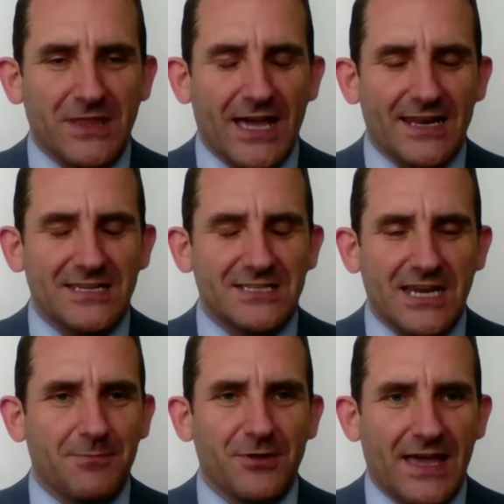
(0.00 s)
that league
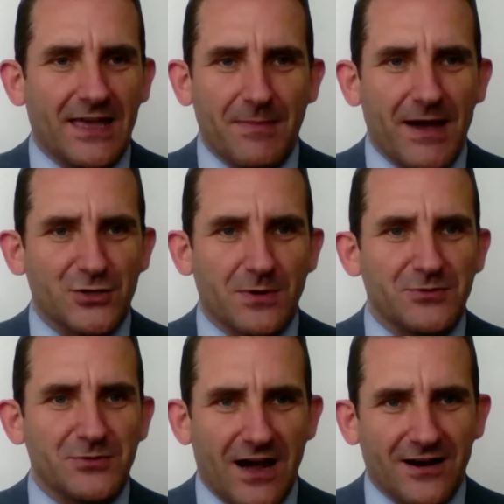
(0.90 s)
table, then the management
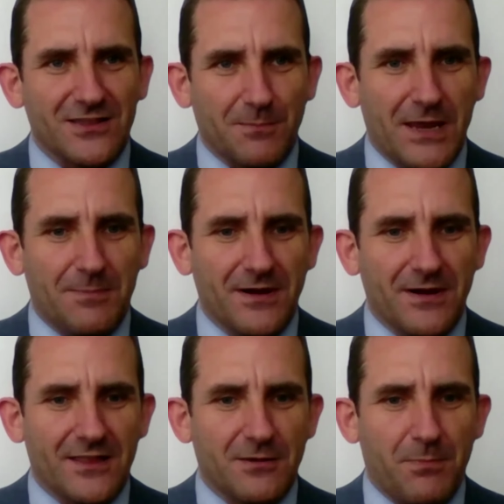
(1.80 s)
would target the
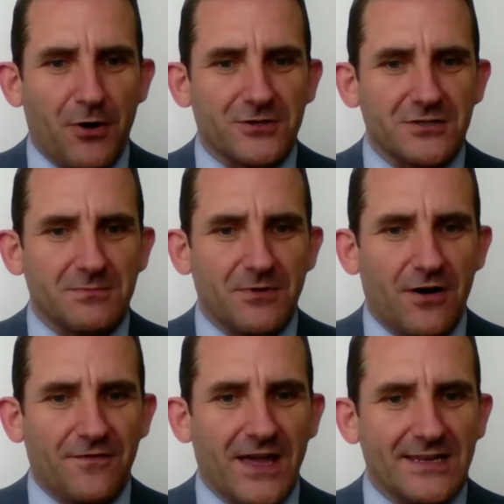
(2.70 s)
people at the bottom
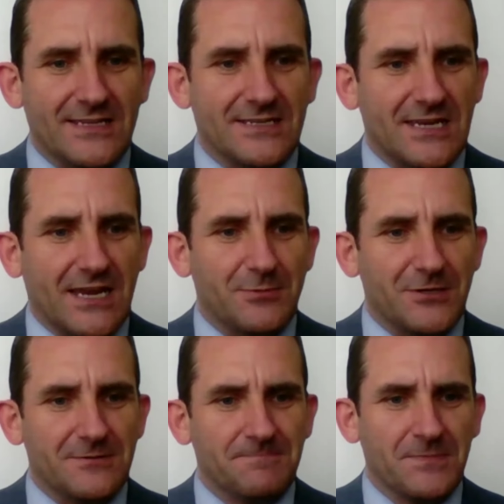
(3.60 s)
of that league
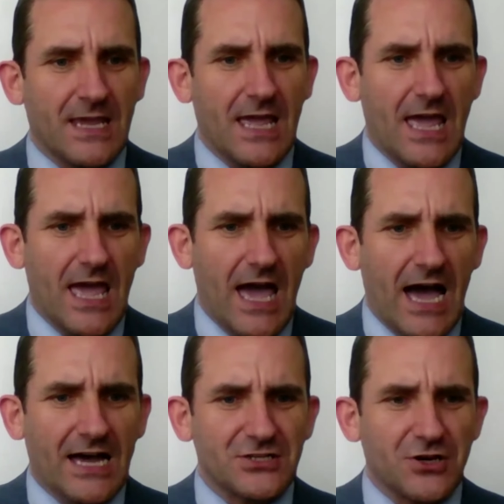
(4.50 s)
table.
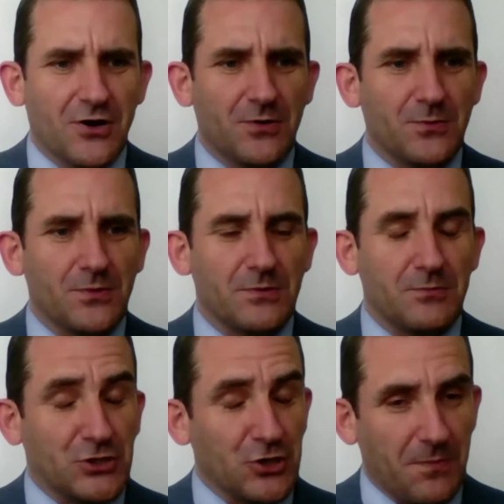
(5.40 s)
So
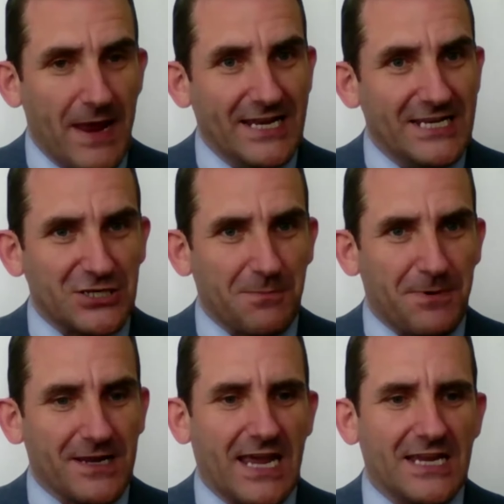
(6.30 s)
we took many
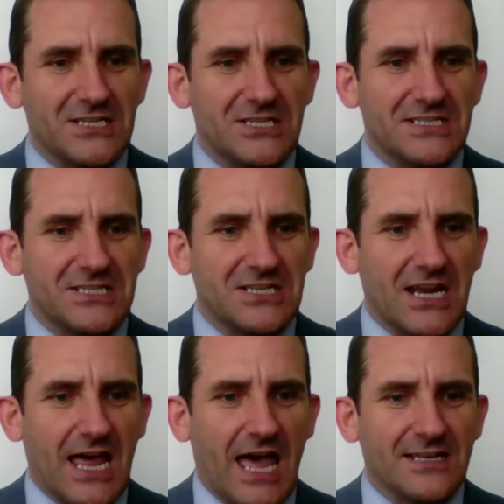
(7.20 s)
discipline cases
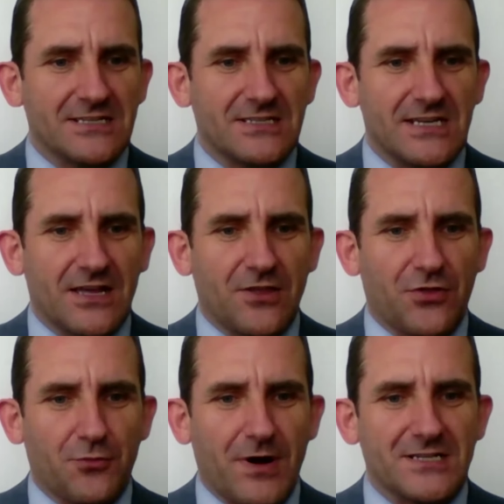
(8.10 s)
and
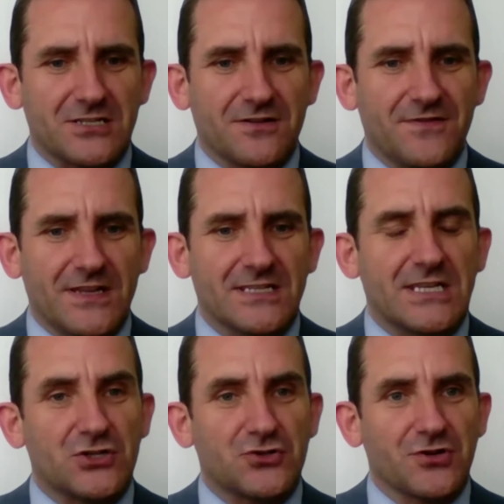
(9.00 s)
the threats of
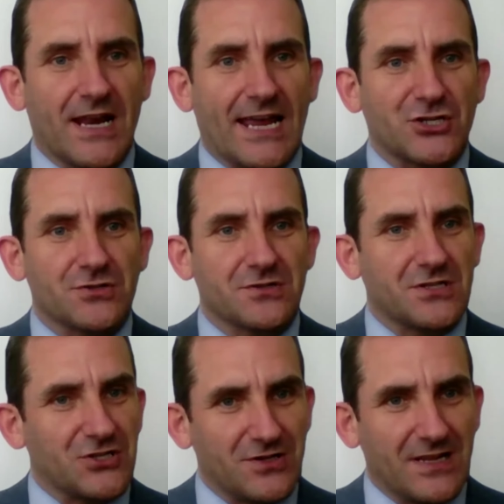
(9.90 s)
industrial action
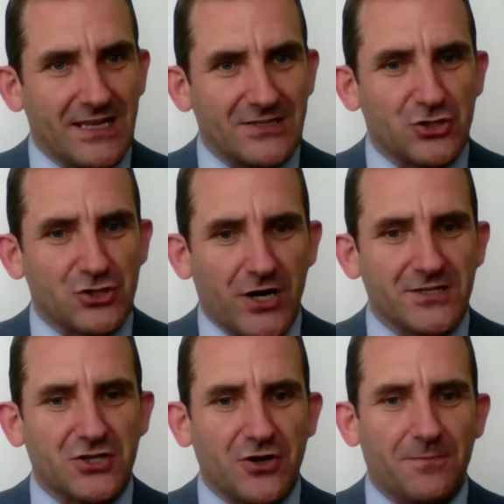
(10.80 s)
to try
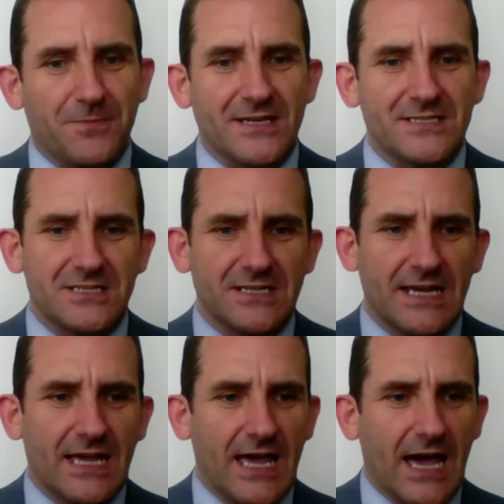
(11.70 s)
and stop this.
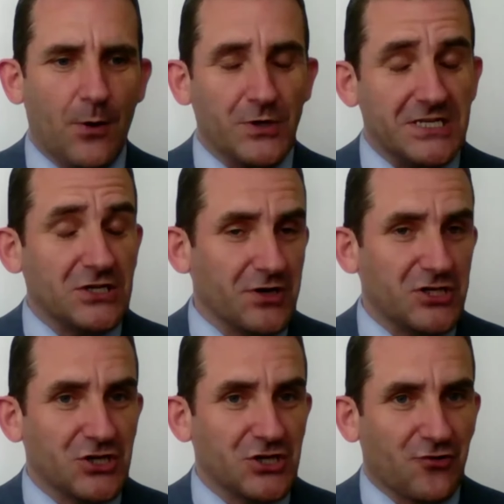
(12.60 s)
We did
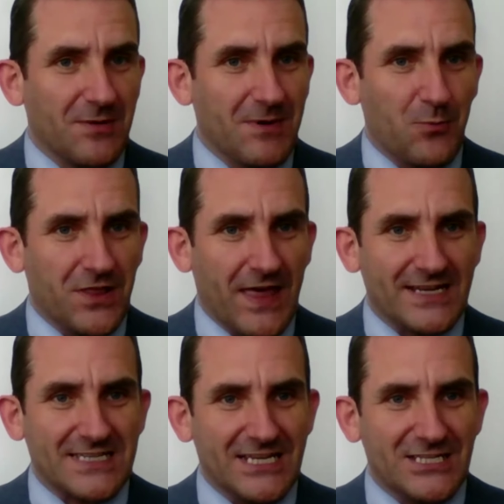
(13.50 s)
reach an agreement where
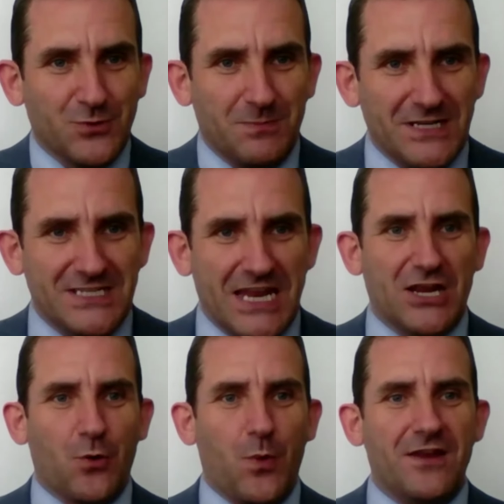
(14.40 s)
that data would be
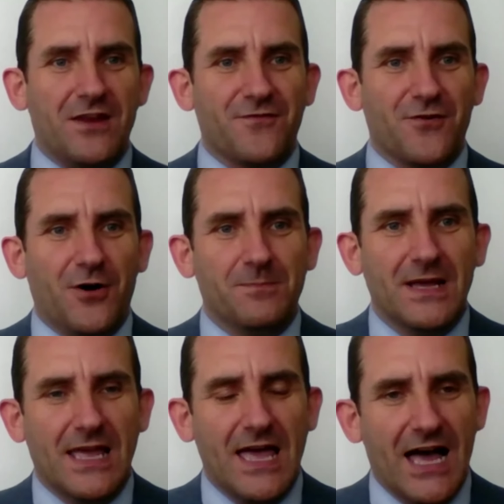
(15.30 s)
taken away from
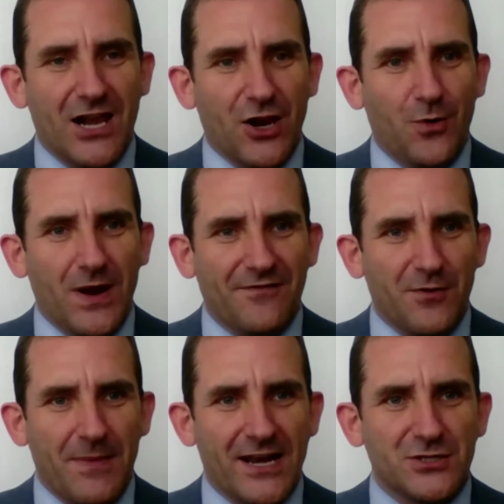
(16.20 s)
lower
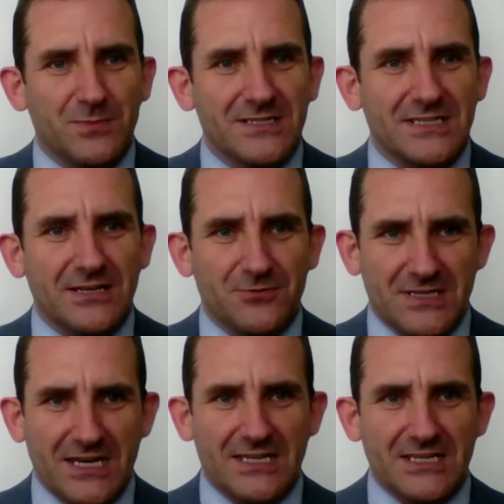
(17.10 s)
level management, and it would
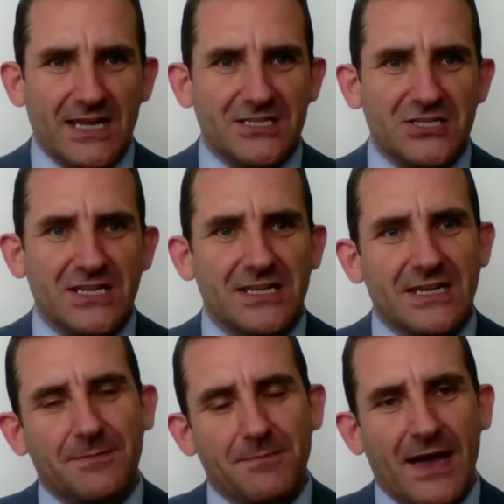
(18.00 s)
take a
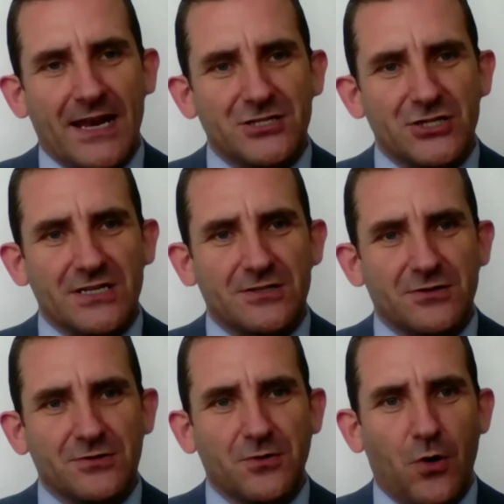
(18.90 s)
senior manager
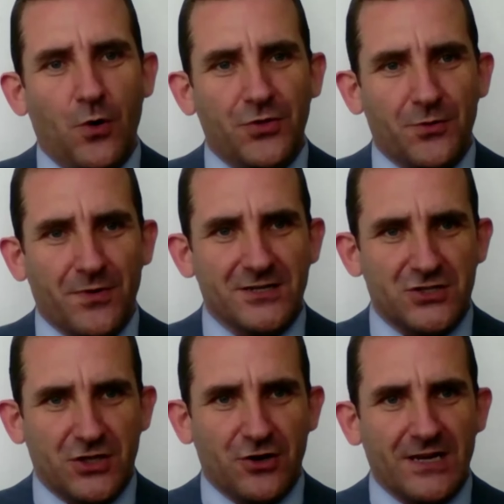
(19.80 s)
to
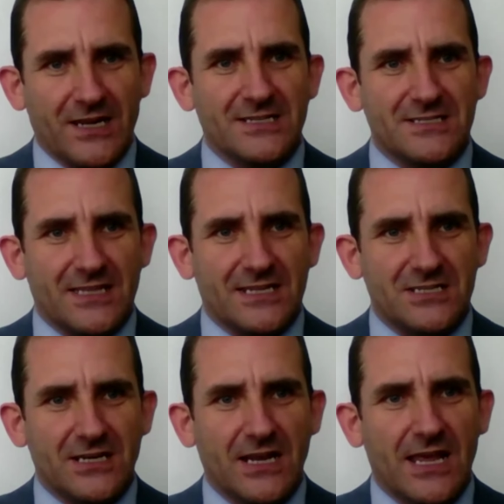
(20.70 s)
authorize the looking into
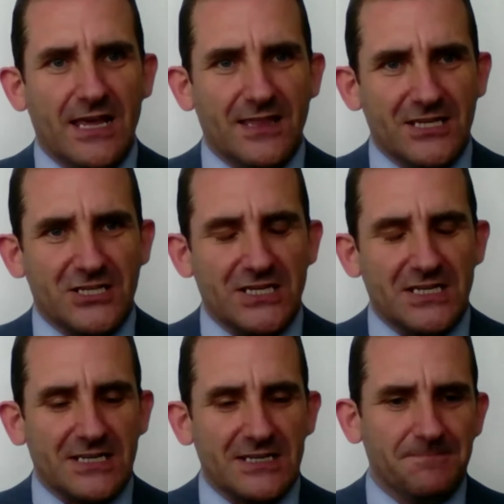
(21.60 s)
this
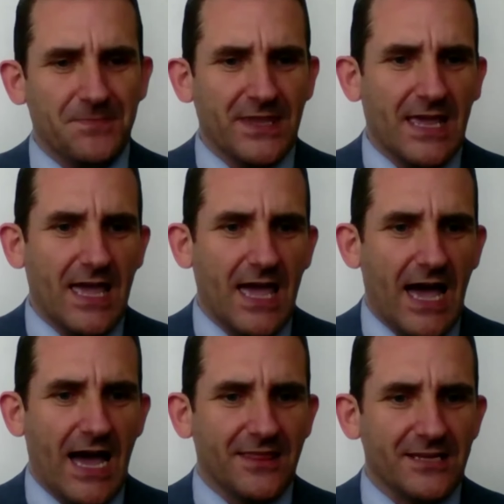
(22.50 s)
system.
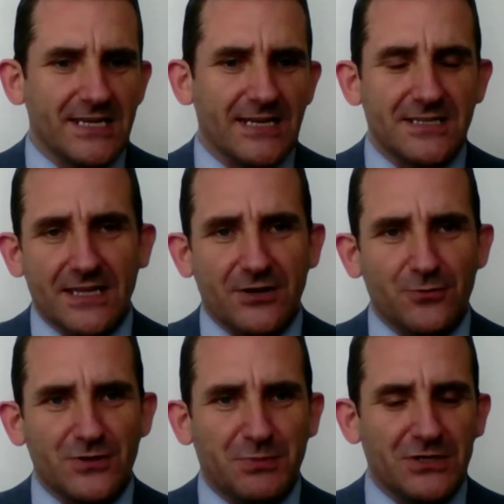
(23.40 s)
The data that it
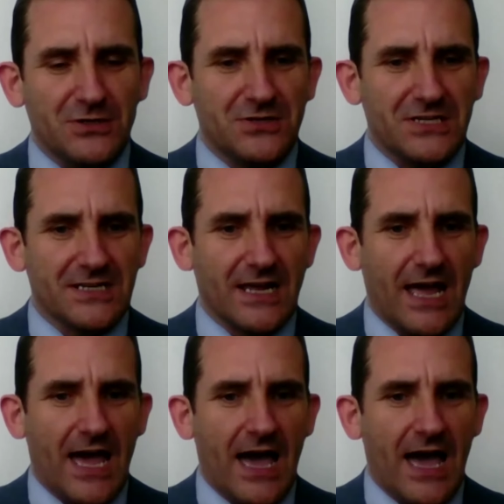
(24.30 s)
was producing,